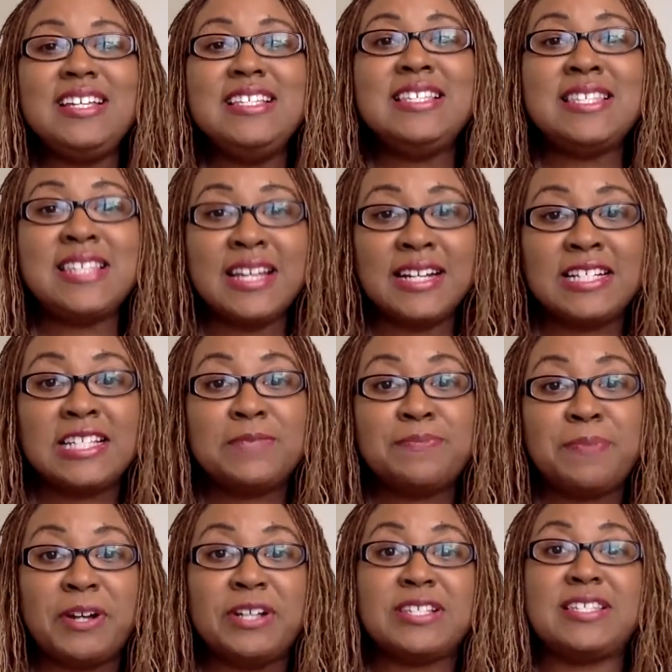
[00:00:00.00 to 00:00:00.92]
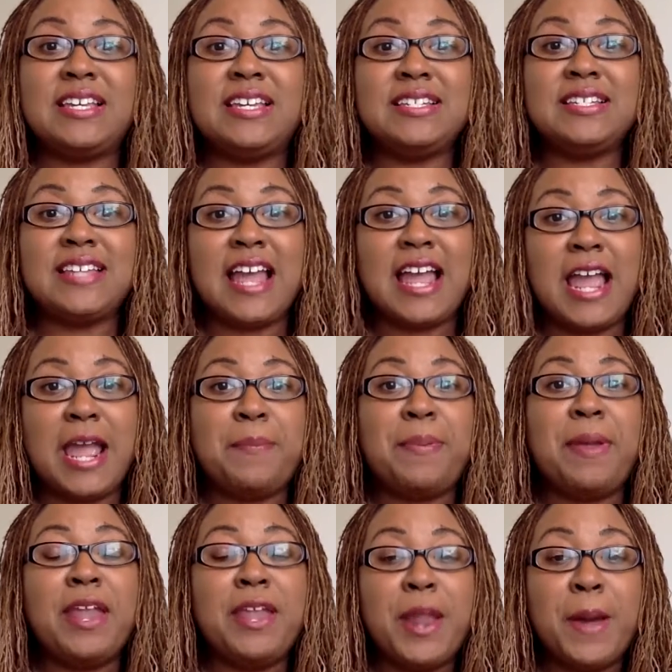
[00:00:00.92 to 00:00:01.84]
Salesperson
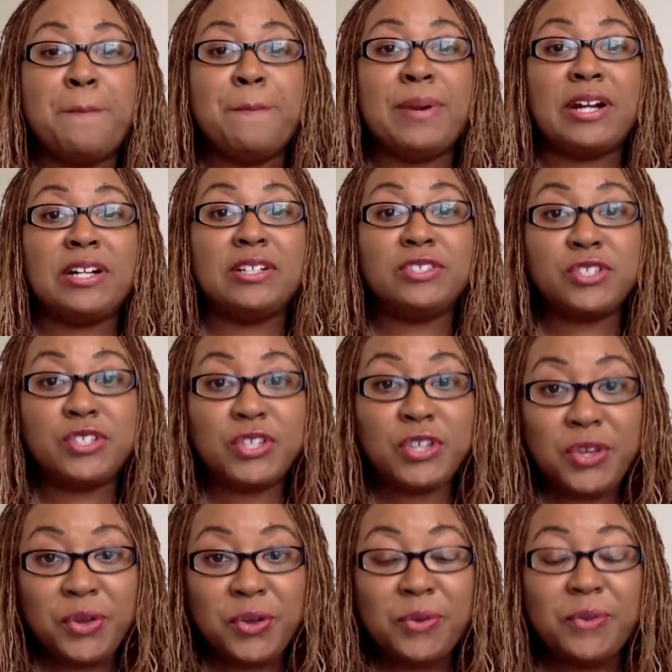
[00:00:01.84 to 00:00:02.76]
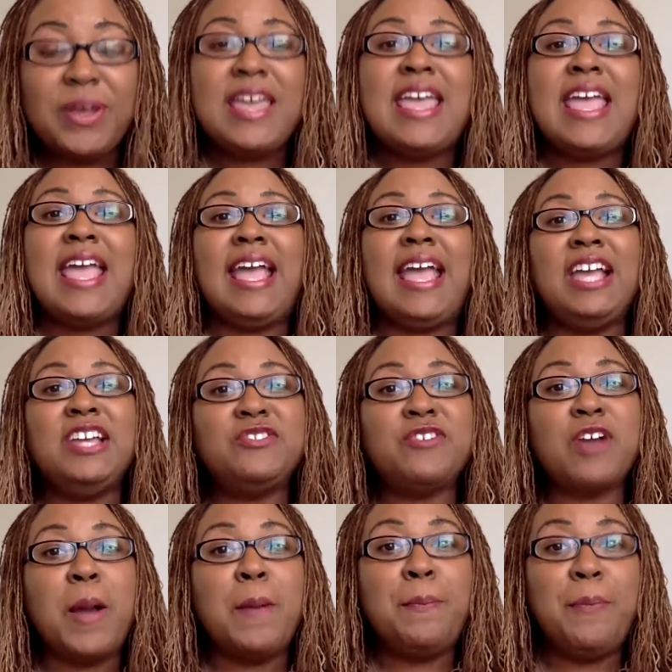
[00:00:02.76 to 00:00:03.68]
type number 2 is
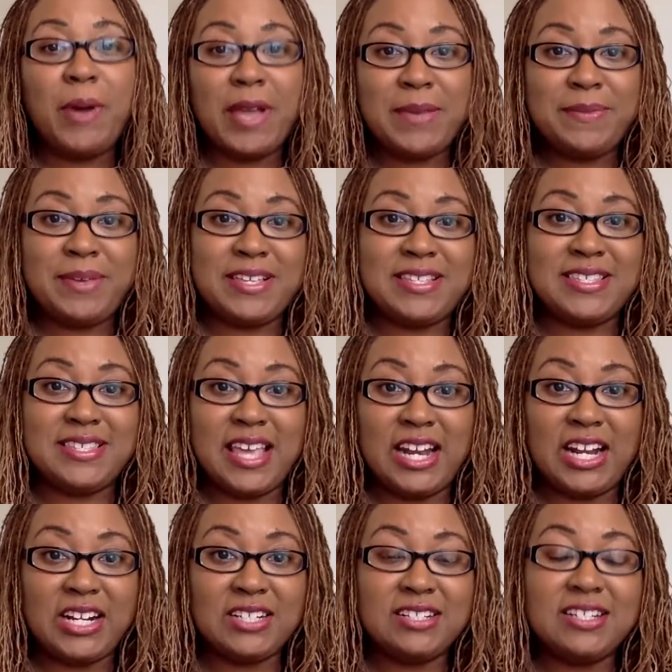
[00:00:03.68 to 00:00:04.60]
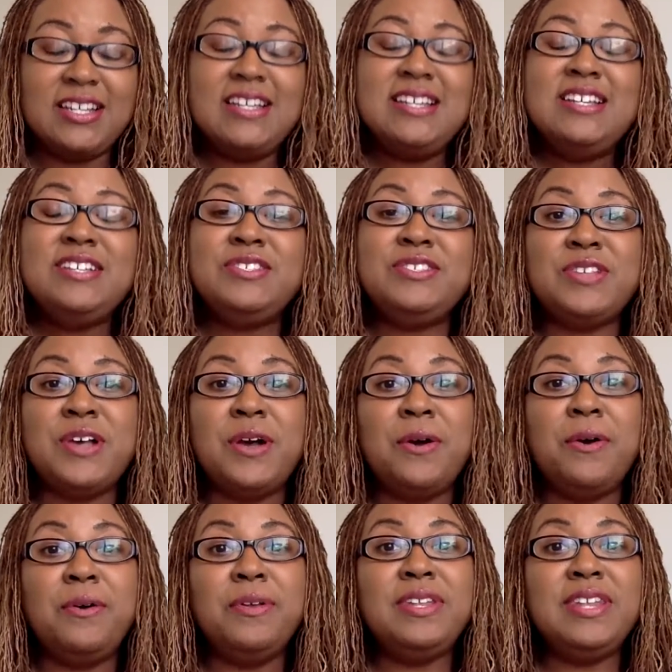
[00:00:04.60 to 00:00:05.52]
your appointment setter.
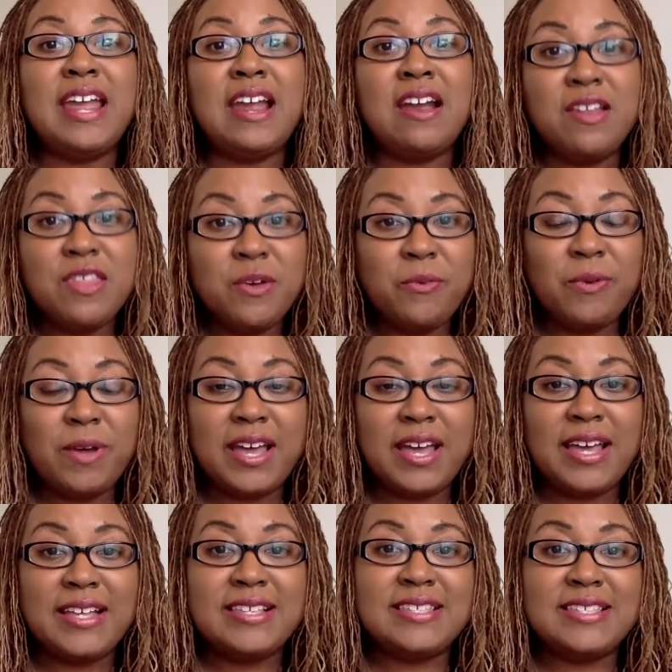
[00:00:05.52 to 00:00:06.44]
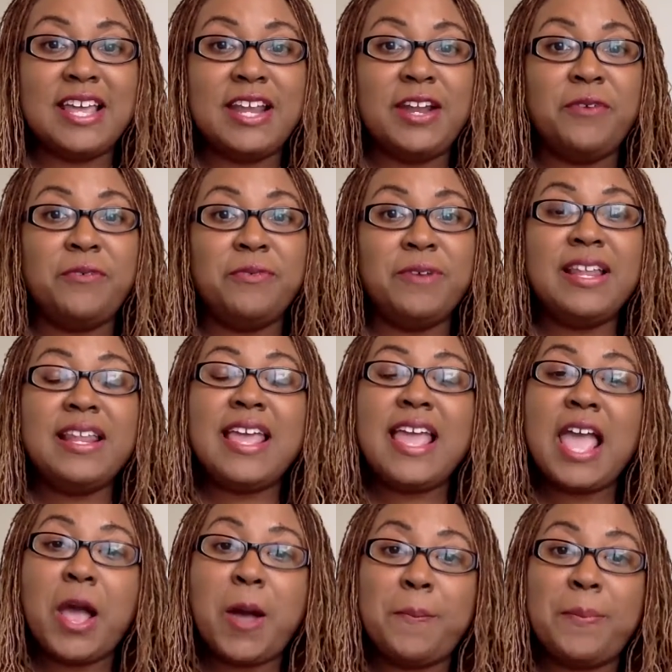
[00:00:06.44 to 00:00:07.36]
So they're the ones that are
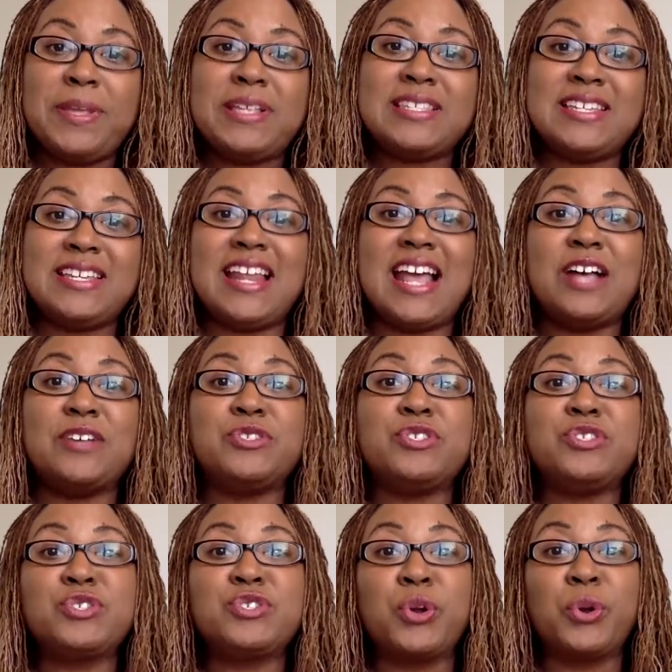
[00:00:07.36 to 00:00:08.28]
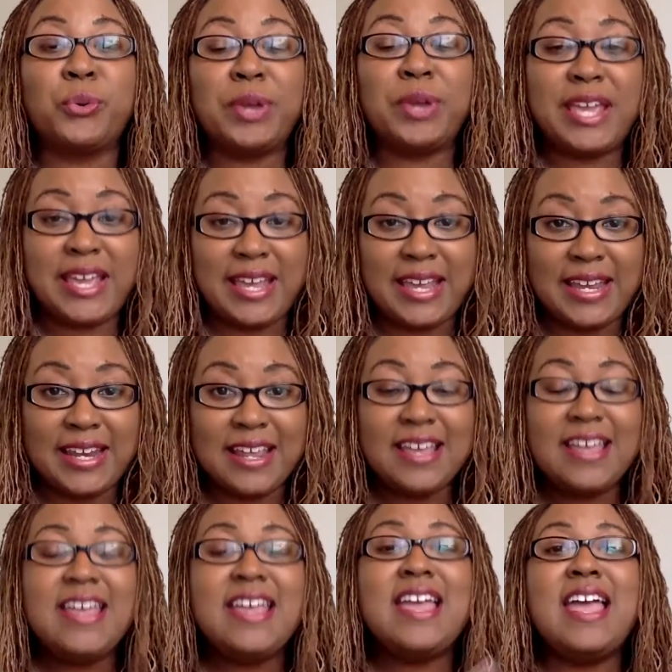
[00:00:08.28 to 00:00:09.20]
really helping to now screen
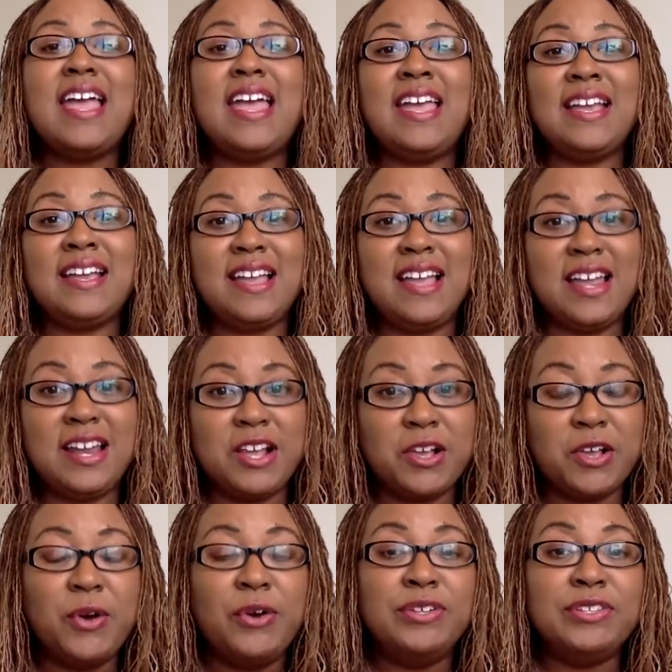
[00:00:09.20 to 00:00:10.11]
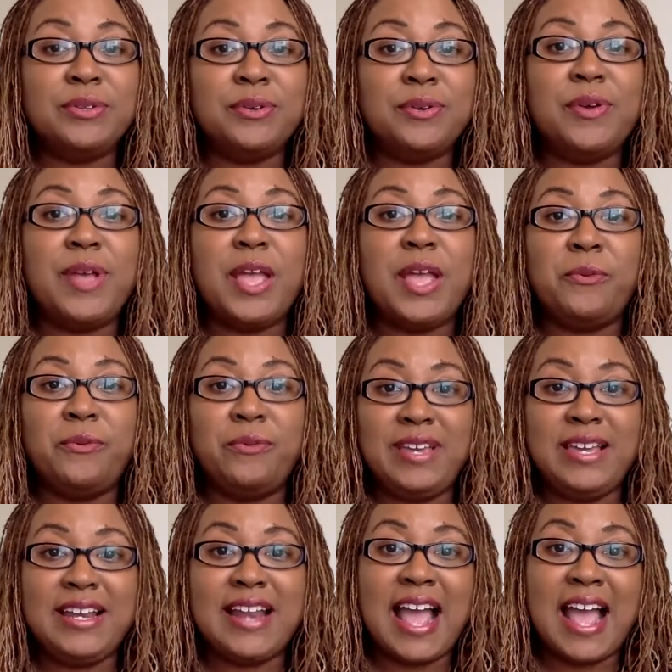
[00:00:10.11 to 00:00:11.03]
and kind of go through and
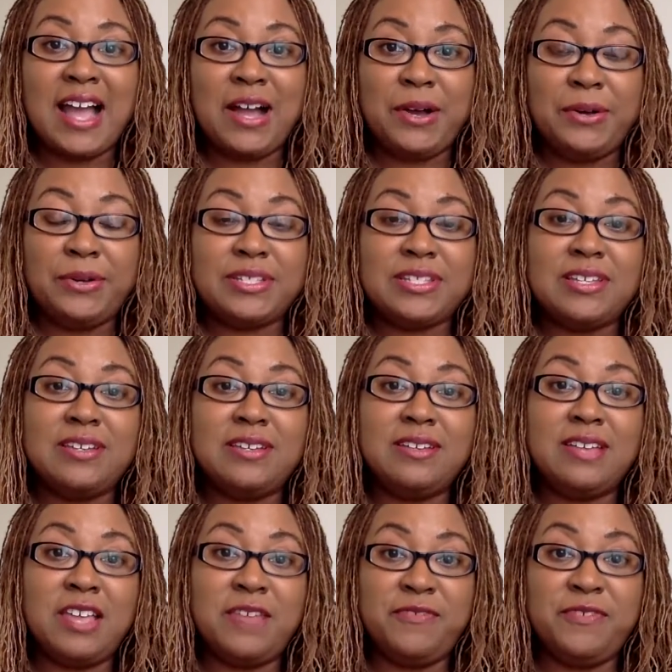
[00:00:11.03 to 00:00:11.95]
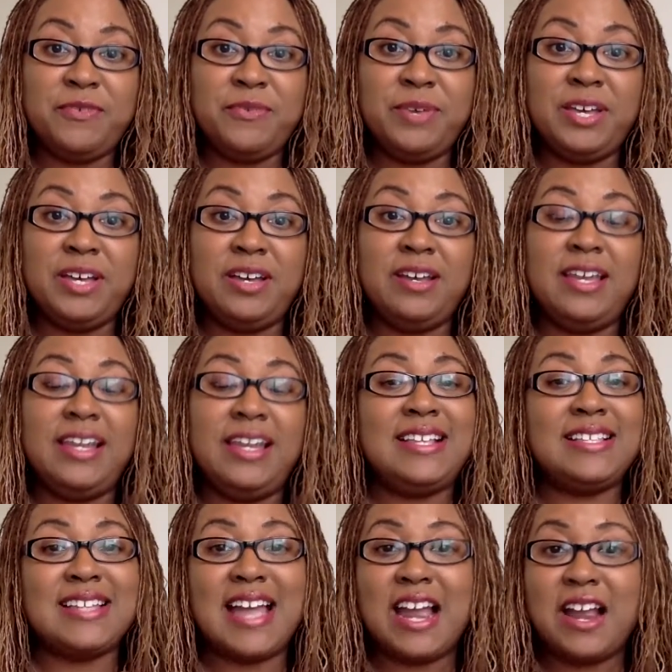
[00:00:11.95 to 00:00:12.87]
weed out, if you will,
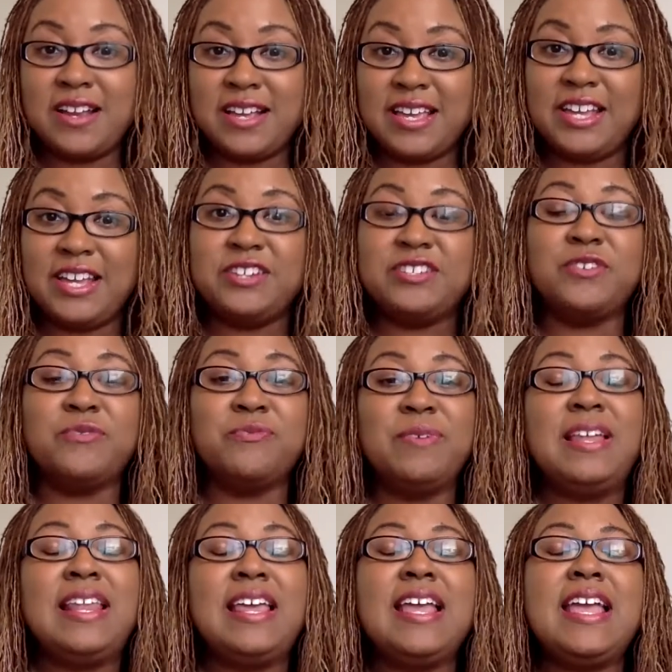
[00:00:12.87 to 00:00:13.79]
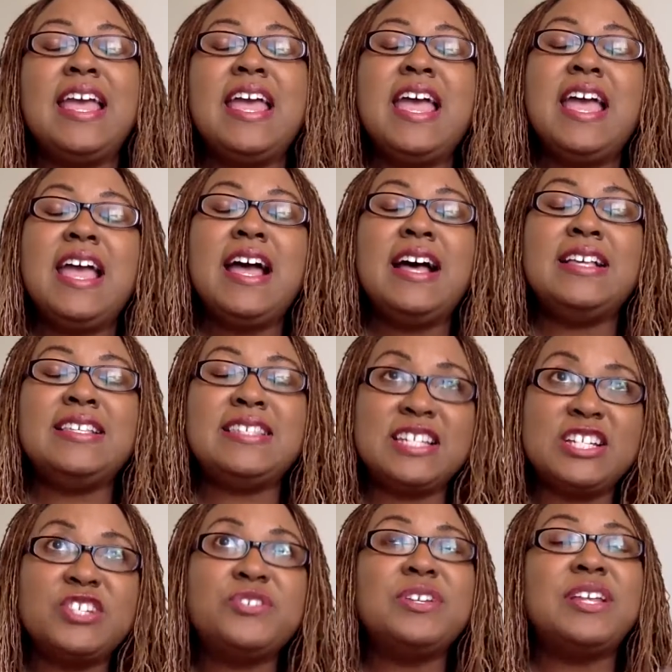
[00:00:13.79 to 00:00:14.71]
any tire kickers, or really
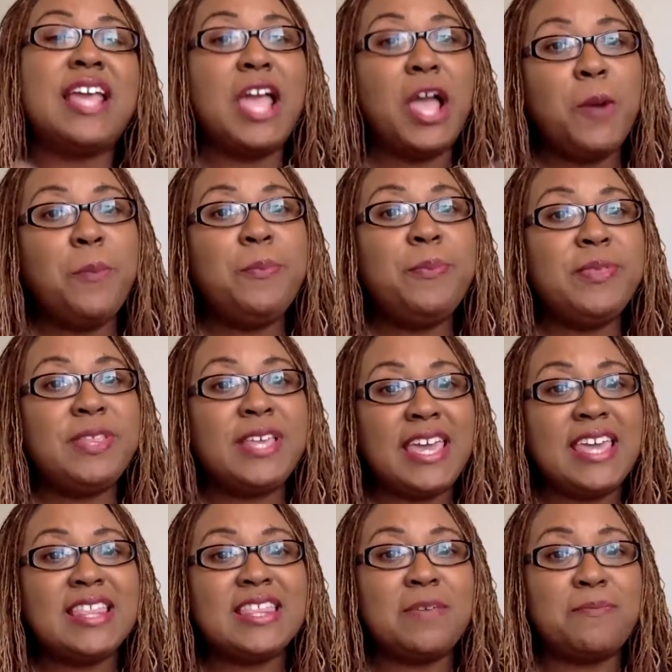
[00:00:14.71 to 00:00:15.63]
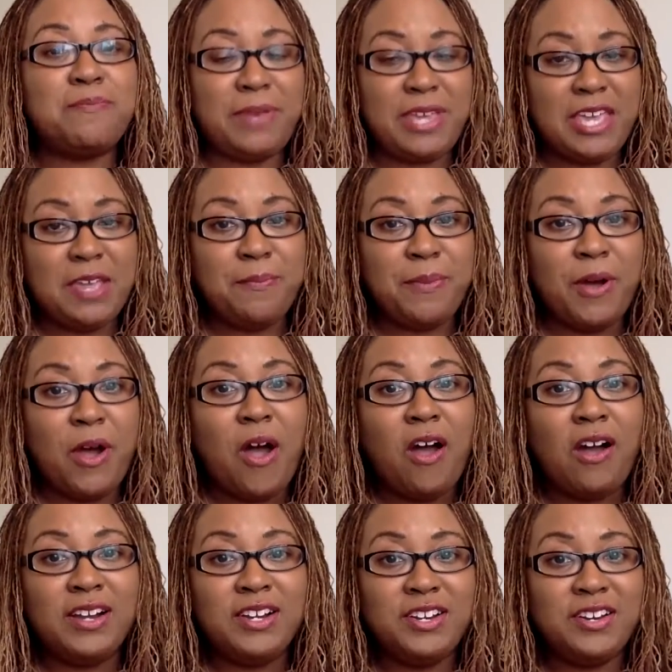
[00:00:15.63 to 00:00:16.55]
essentially help get the people
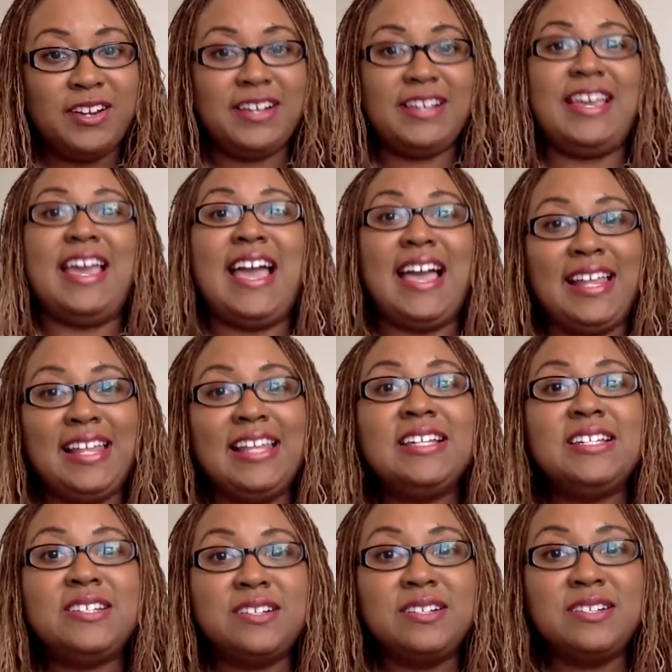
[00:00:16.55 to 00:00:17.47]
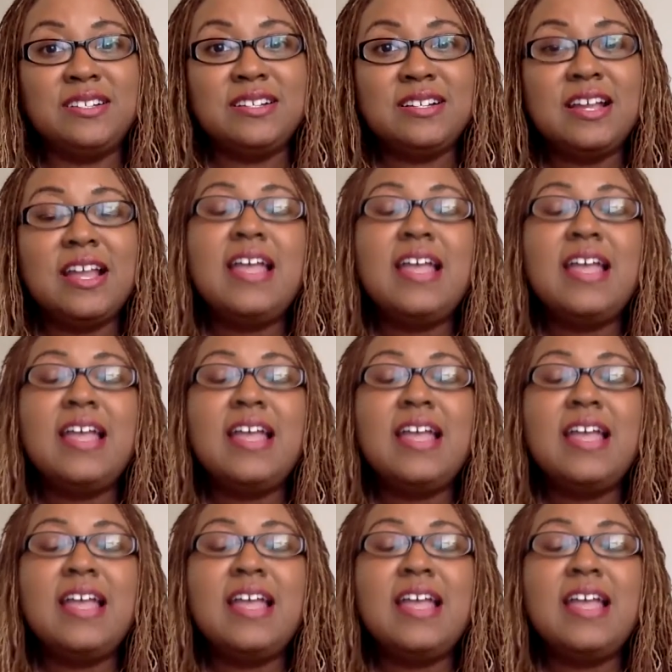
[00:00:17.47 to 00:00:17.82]
on your calendar